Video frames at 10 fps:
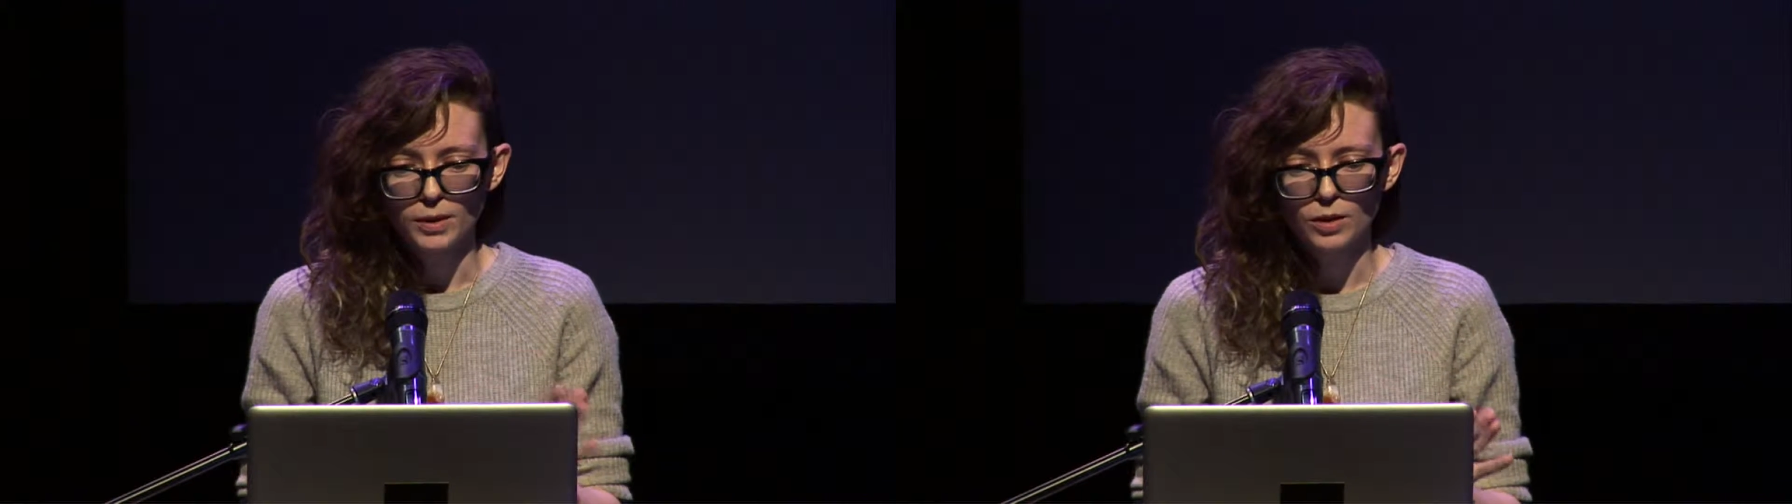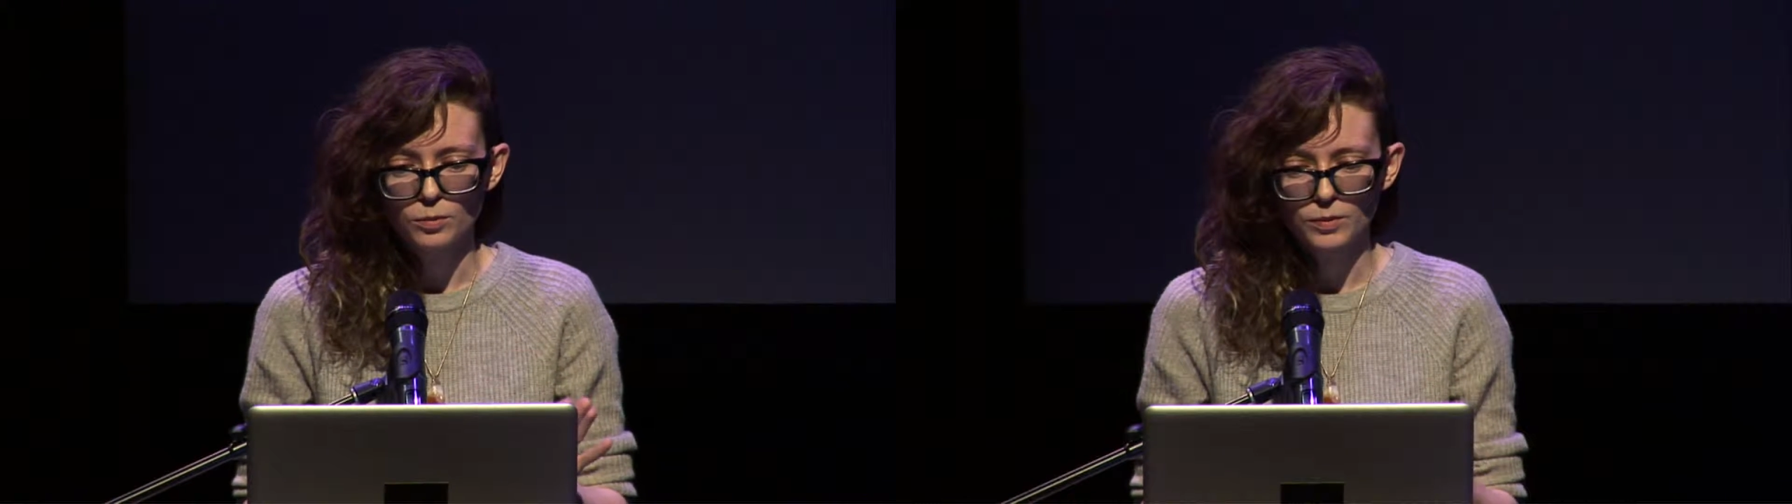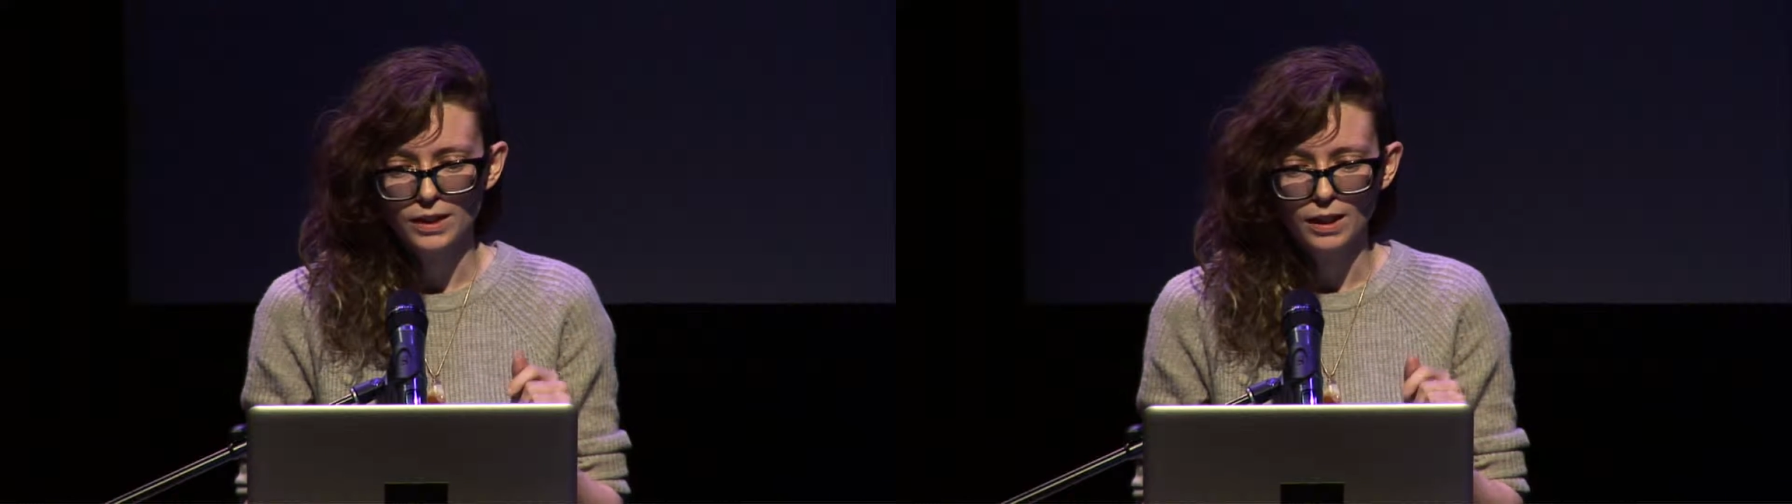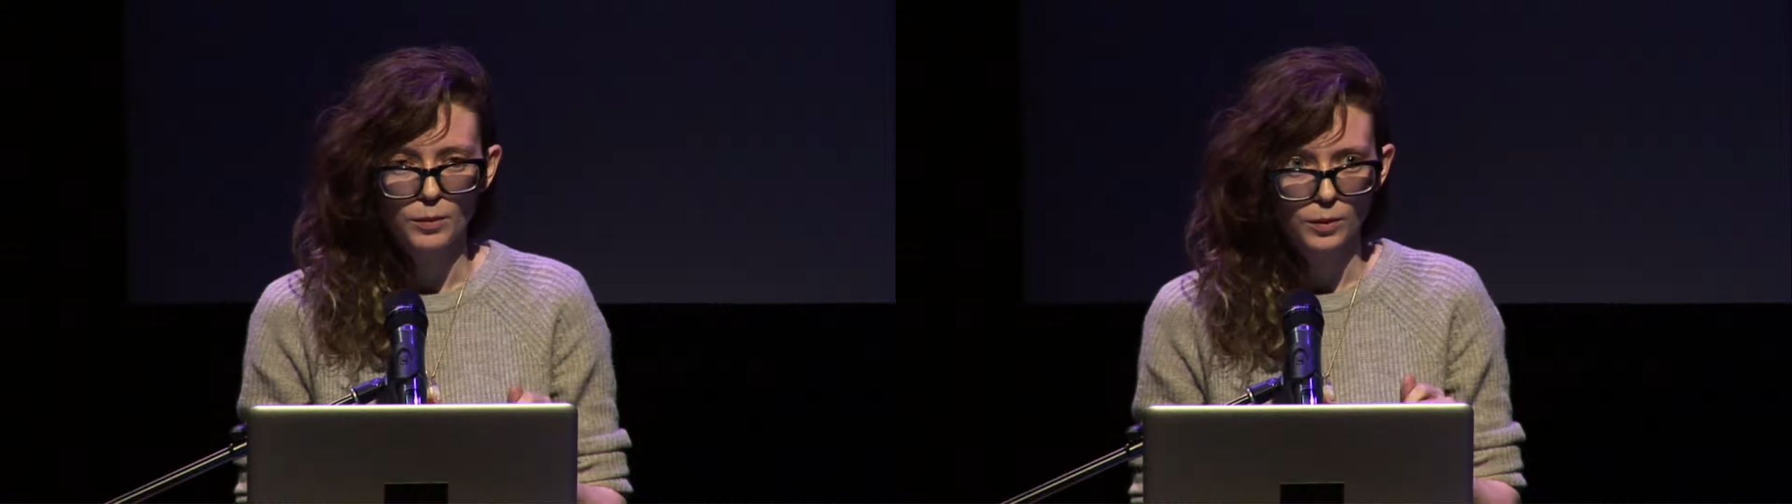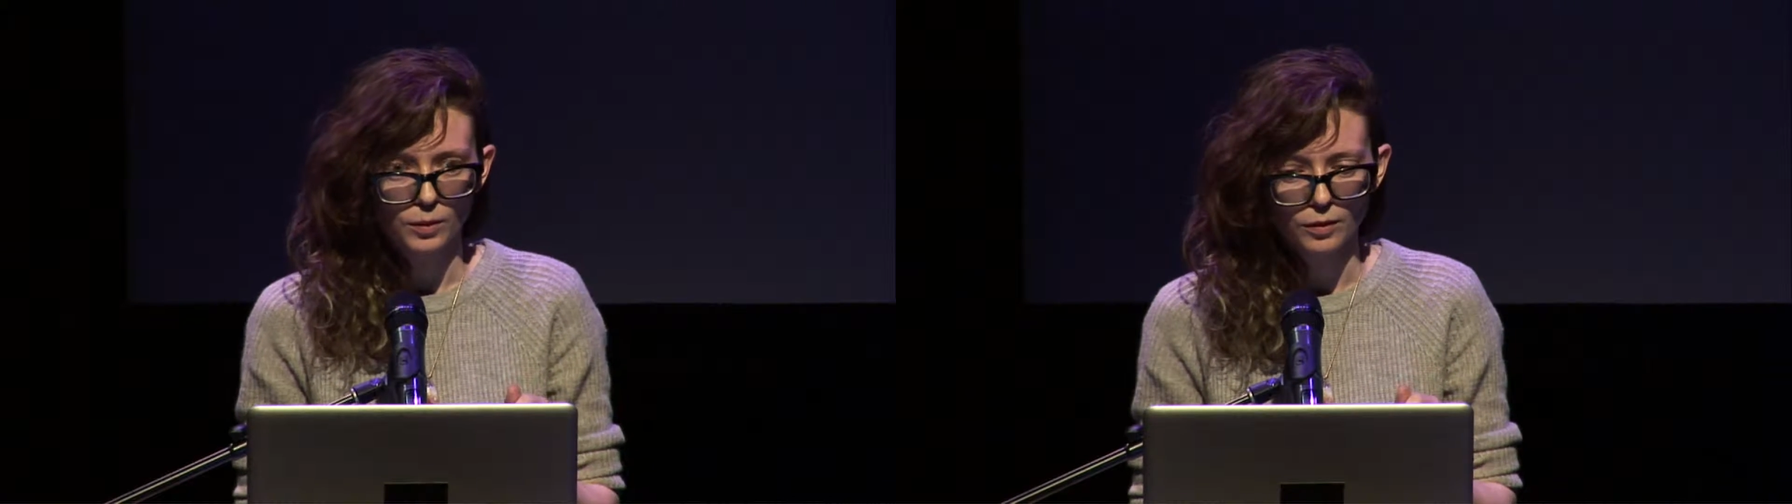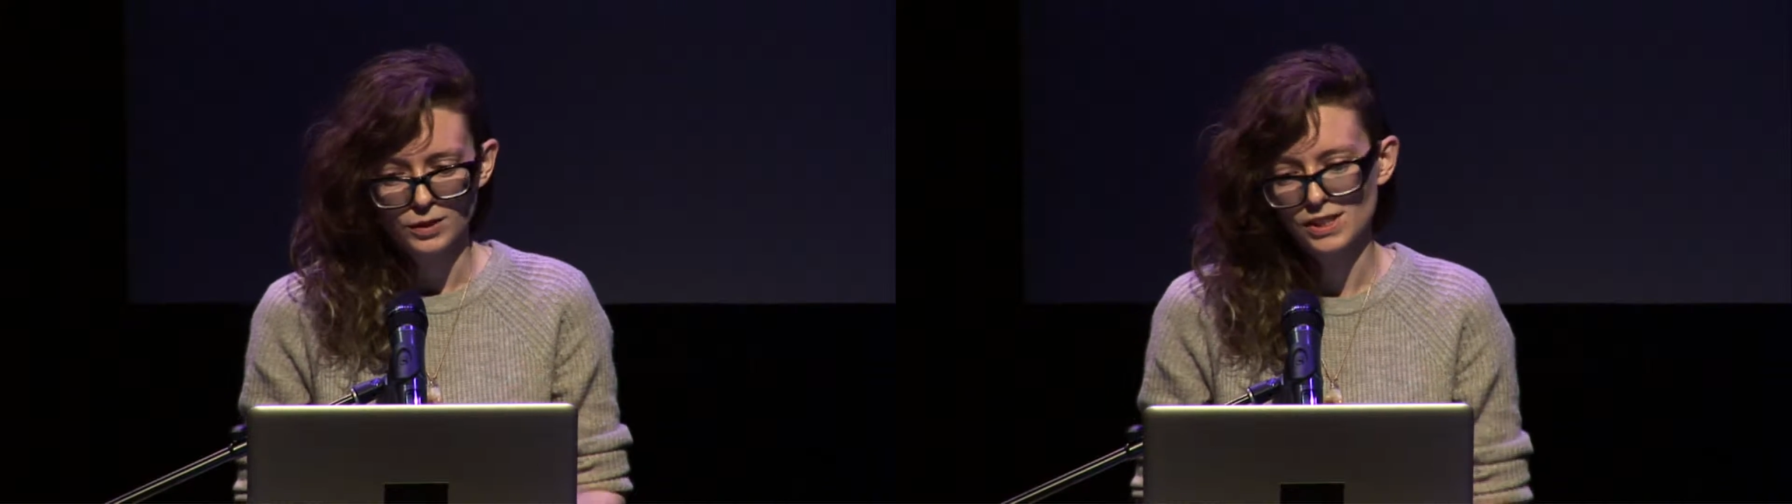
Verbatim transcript: And hopefully I won't go over